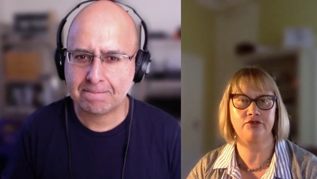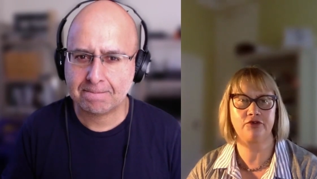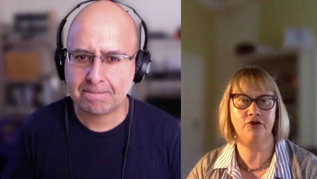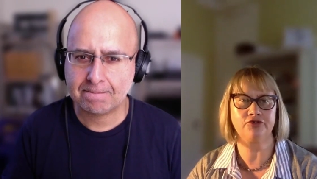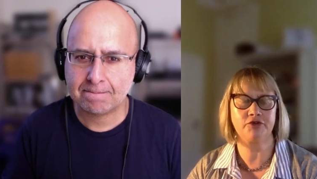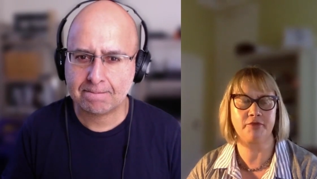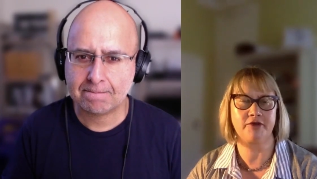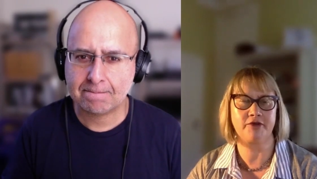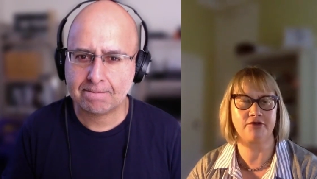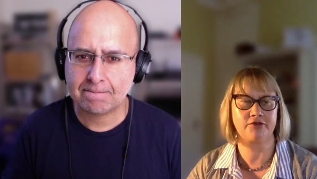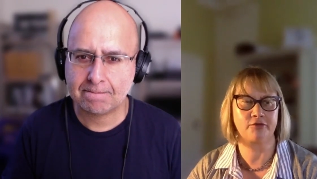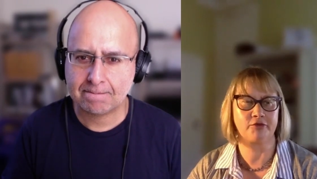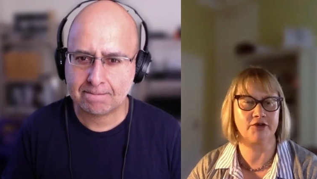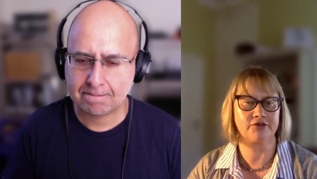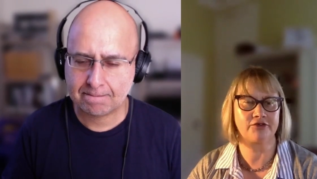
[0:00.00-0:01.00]
Speaker 1: to contribute to the
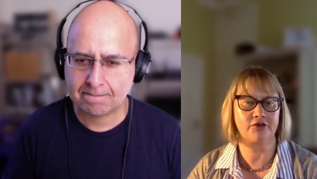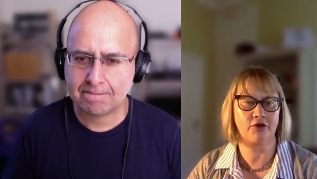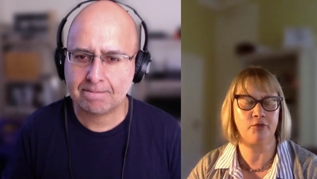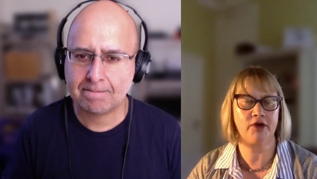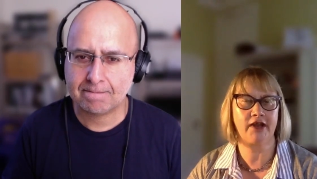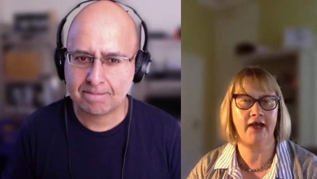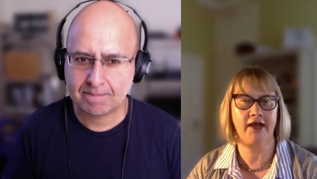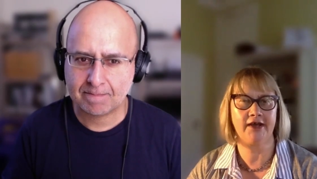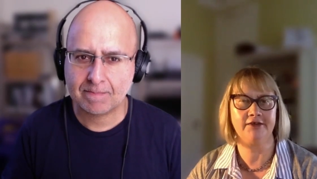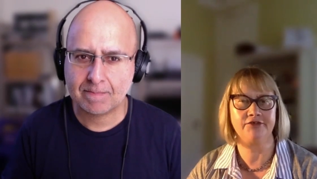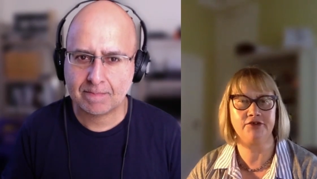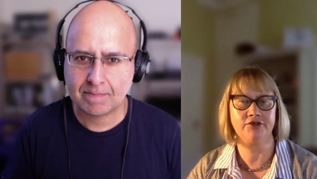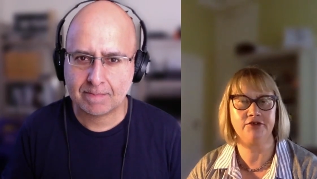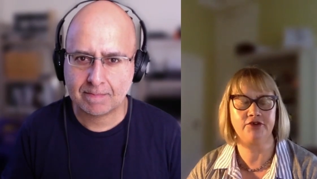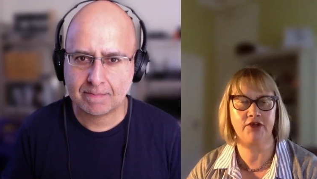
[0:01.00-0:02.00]
world. So on one
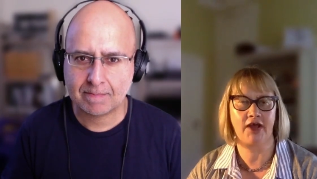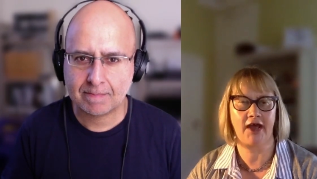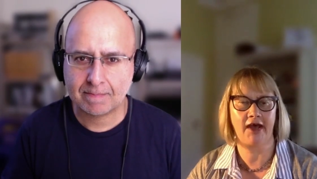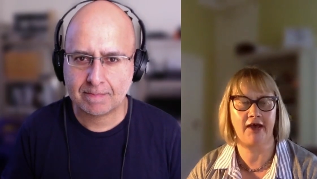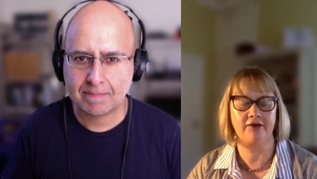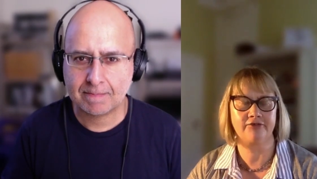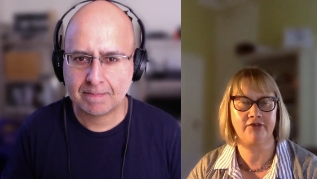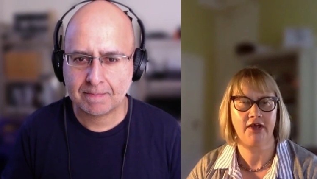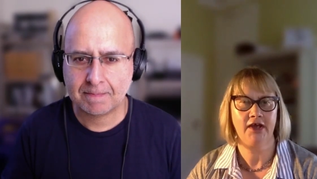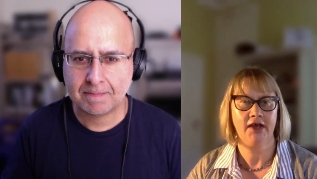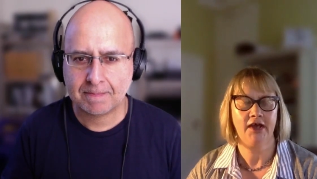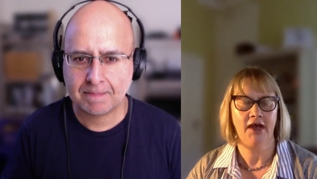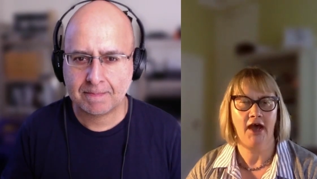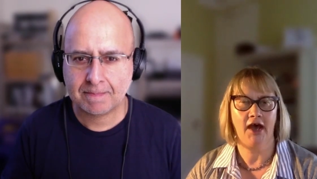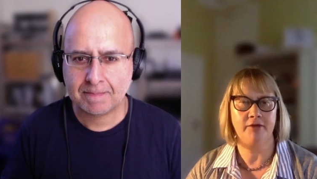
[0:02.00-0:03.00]
hand, you could have
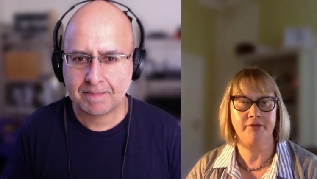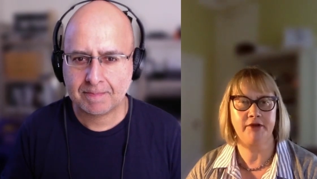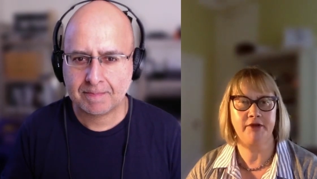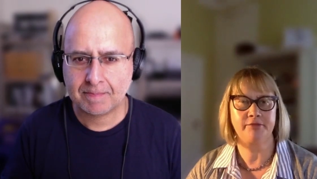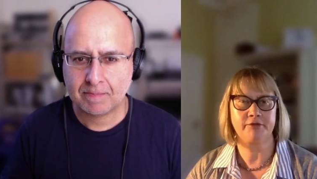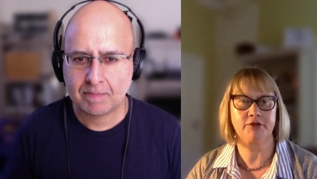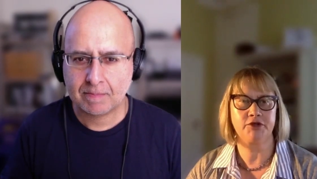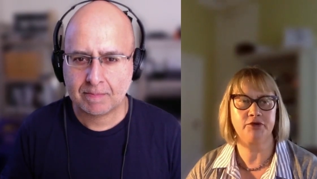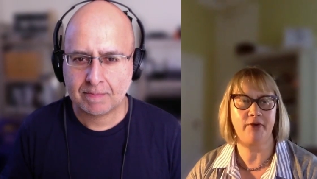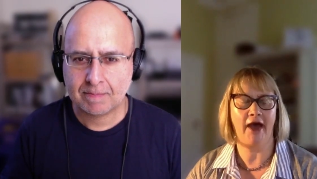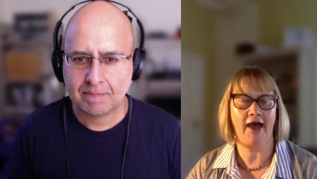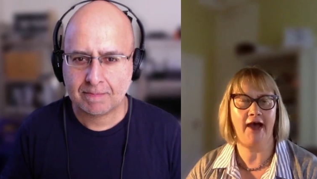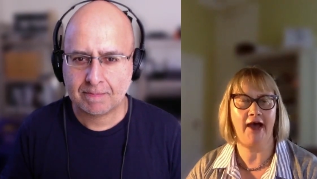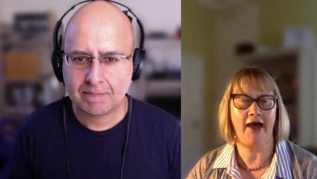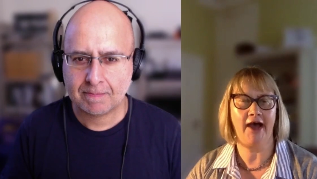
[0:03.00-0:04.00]
uh, people who
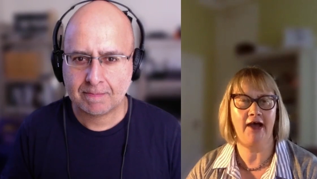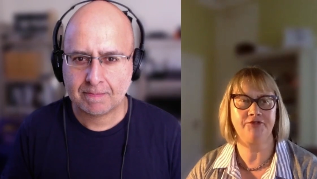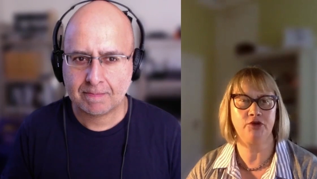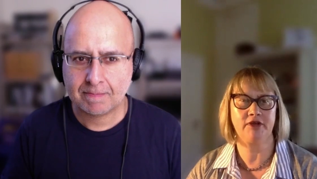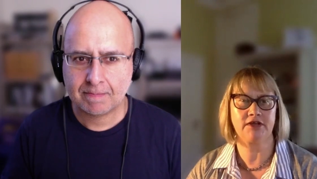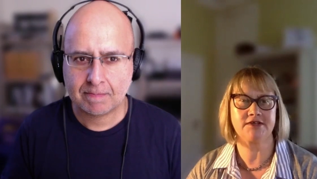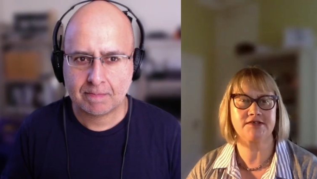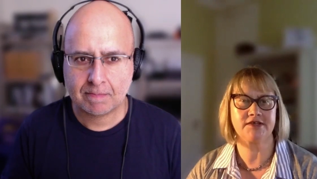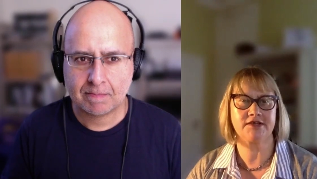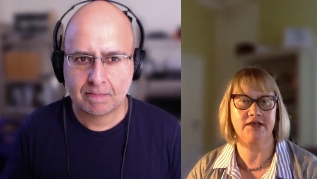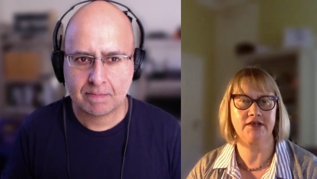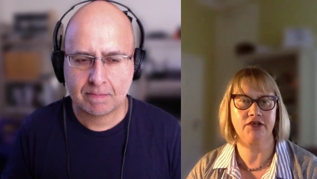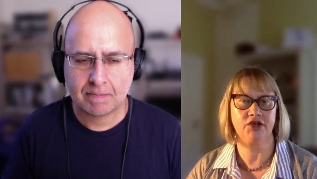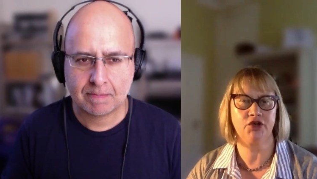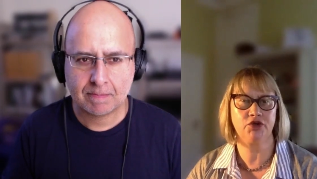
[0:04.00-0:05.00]
have
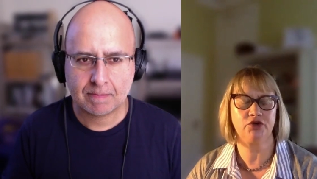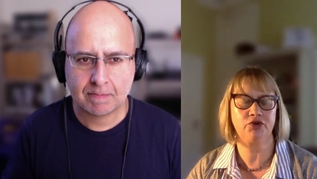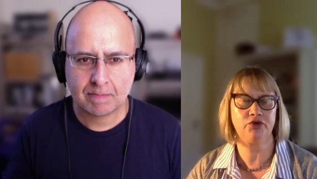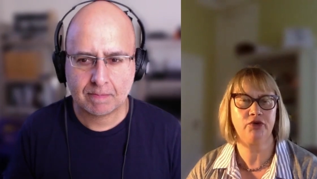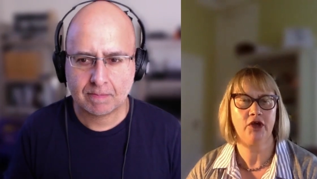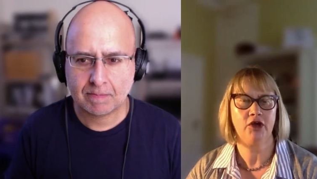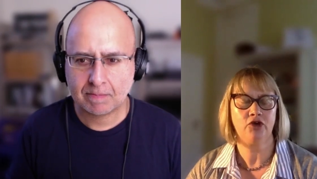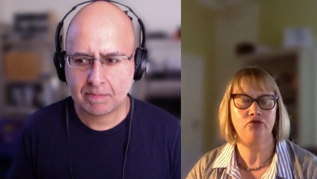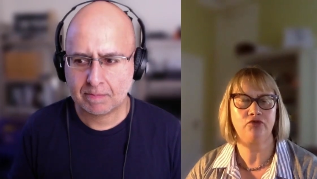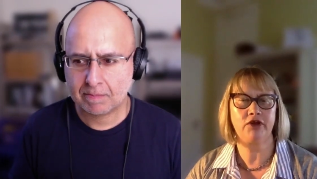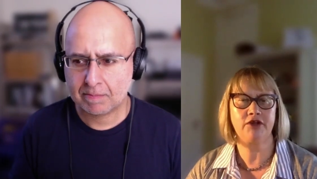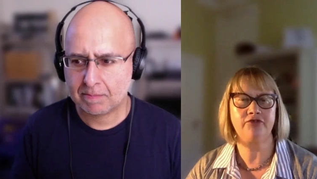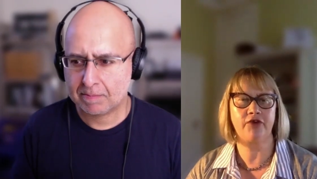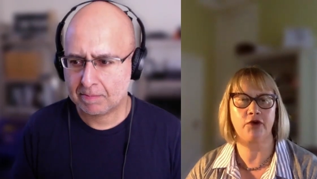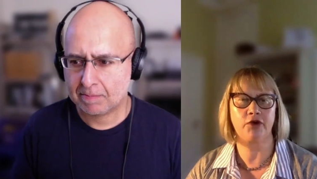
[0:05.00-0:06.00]
humility, who
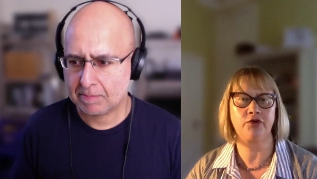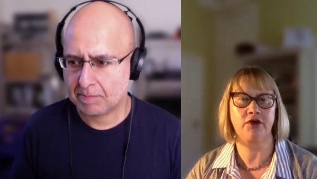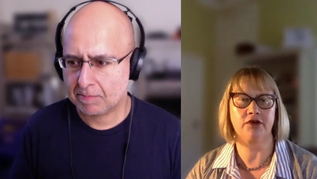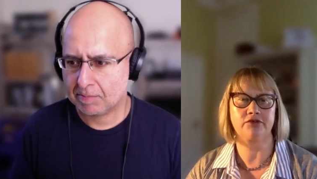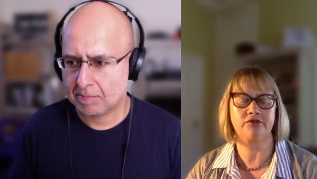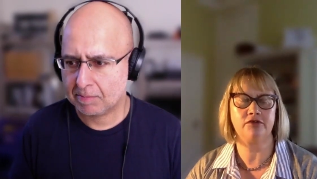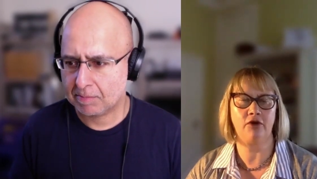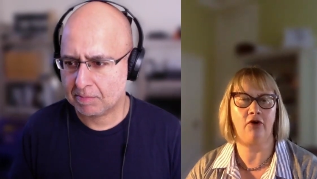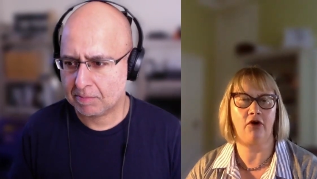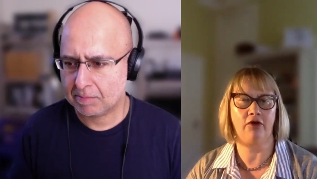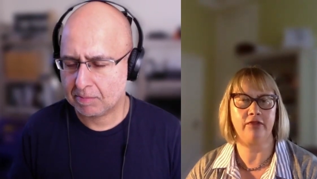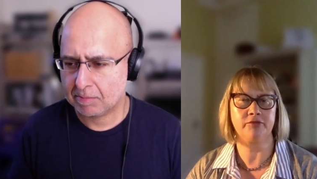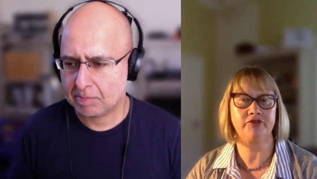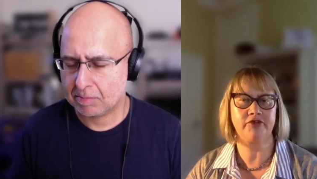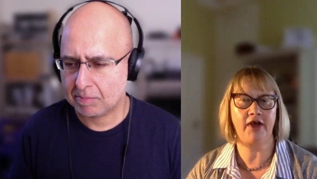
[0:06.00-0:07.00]
really focus not on
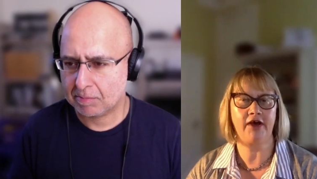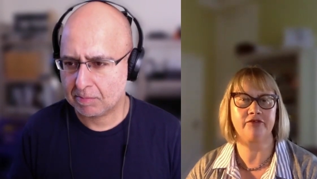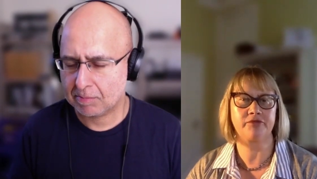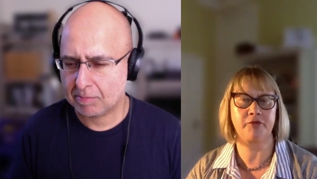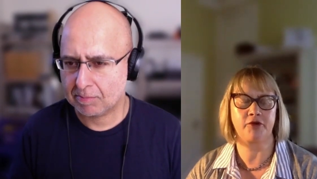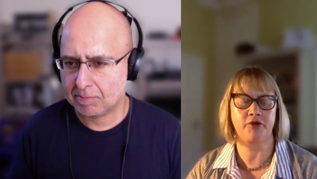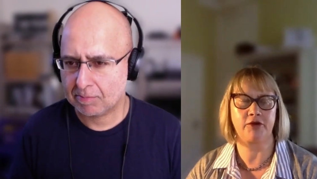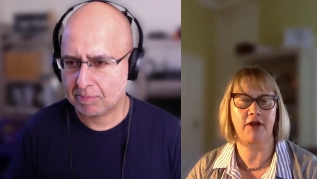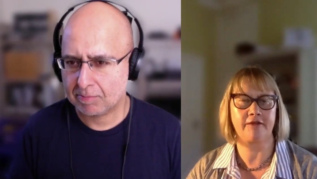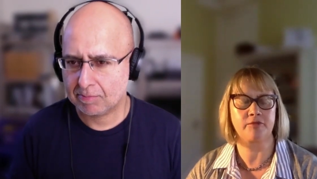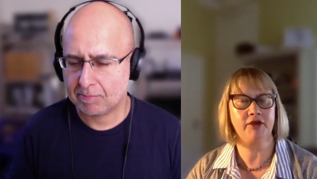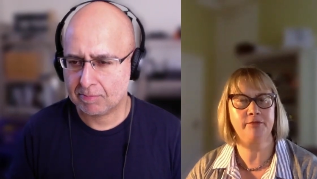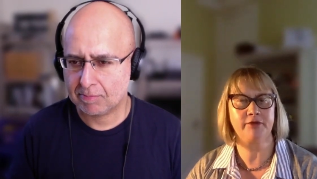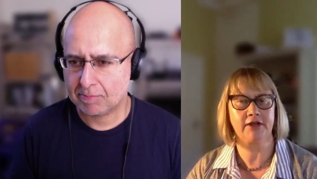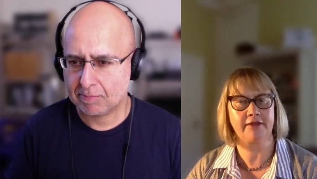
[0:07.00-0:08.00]
themselves but on other
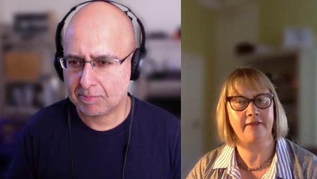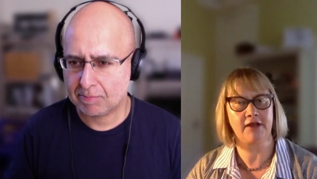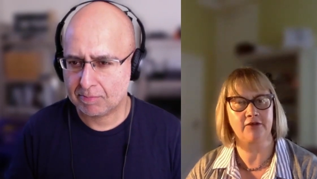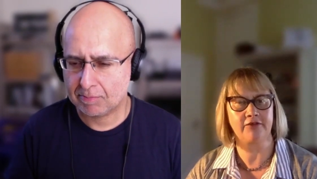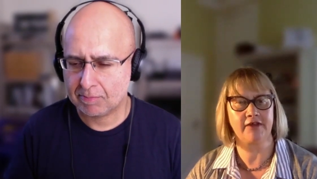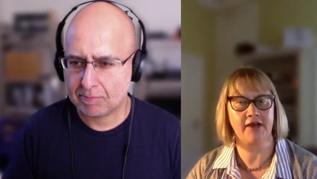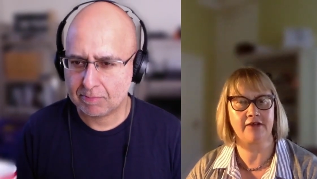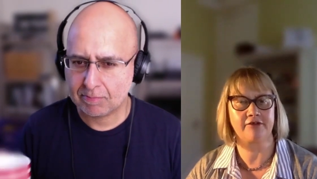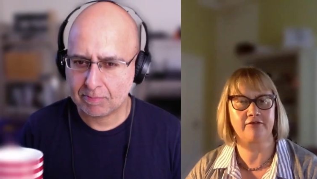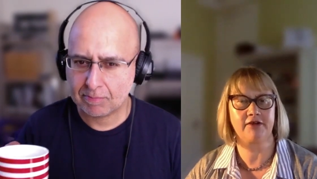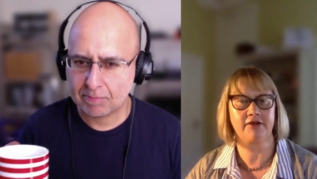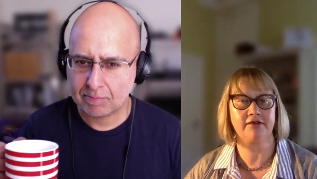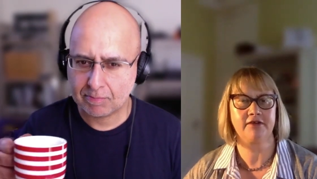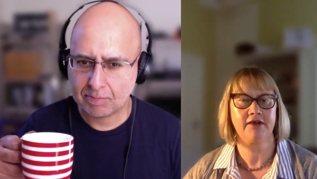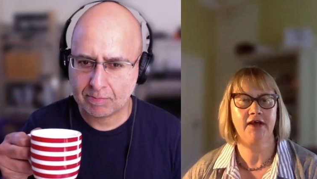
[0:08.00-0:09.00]
people, and then on the other end